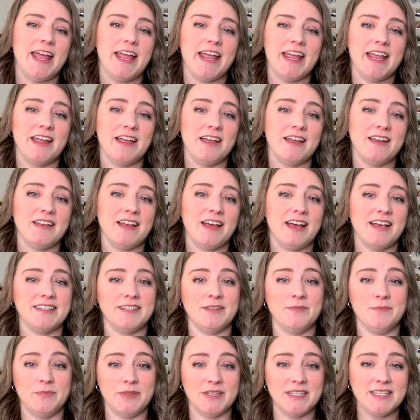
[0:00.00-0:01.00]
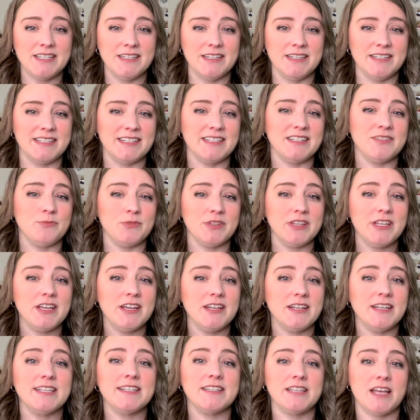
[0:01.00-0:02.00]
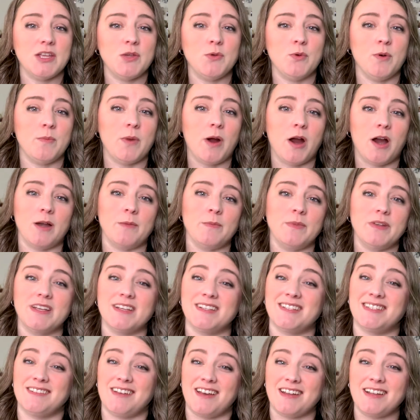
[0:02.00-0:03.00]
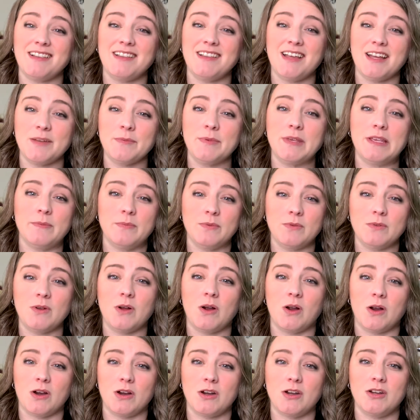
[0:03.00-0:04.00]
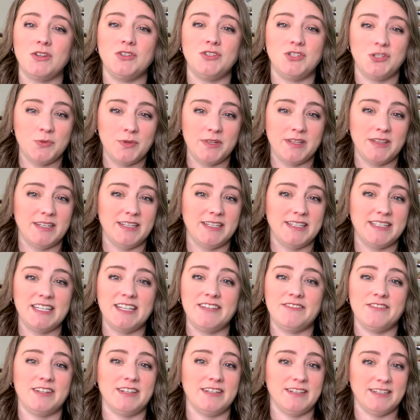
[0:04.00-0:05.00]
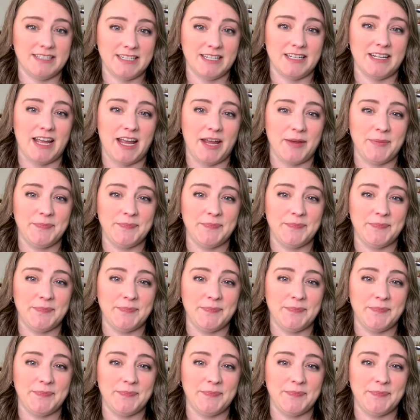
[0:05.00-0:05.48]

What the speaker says: and as a business, it's really going to set you apart because not a lot of people are doing these even today.